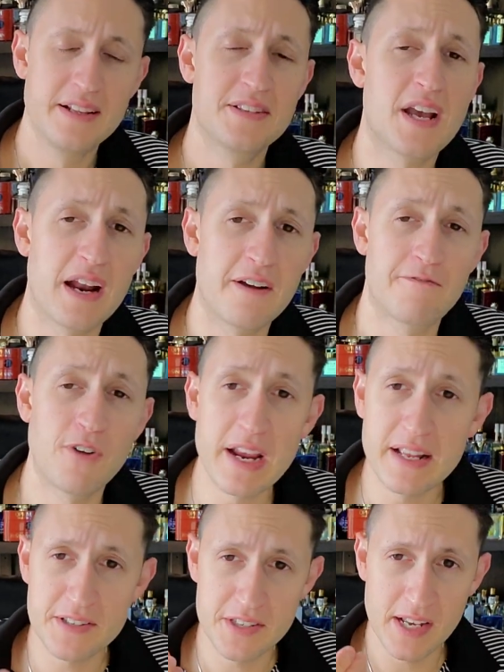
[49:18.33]
It's got a
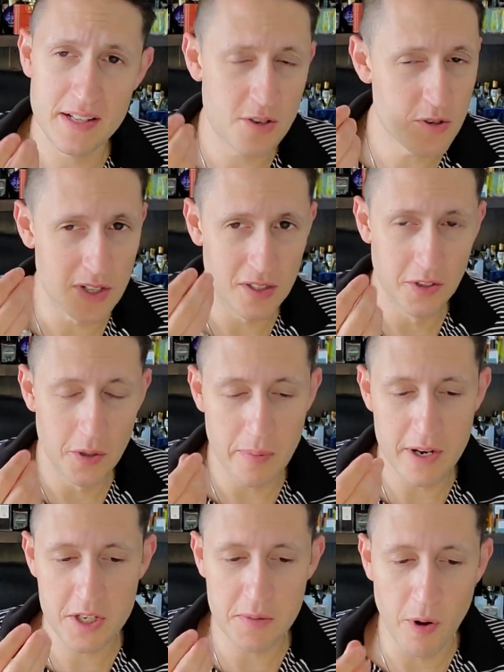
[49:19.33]
frankincense. There's a little
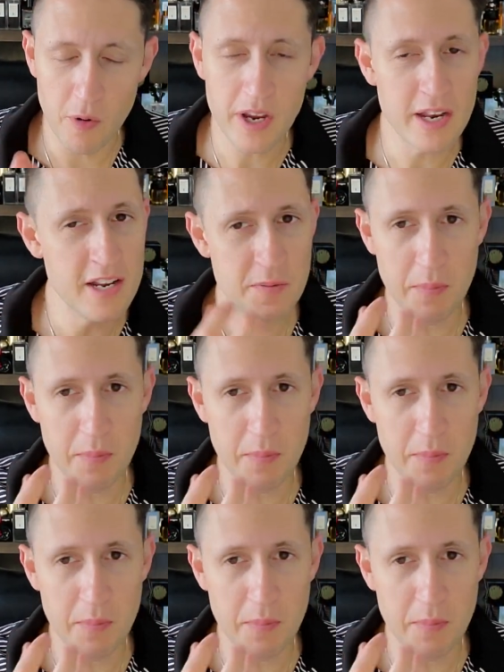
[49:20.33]
bit of smokiness,